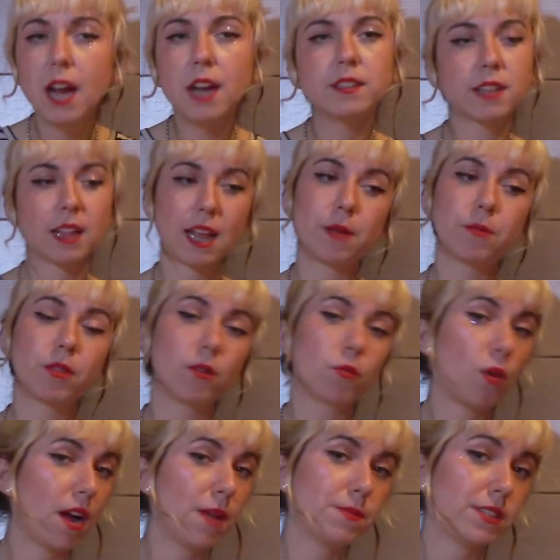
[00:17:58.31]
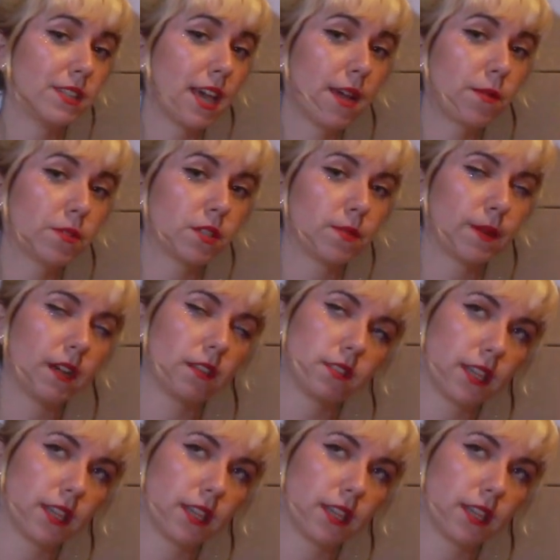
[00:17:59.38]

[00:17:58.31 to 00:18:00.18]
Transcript: to claim that YMCA was about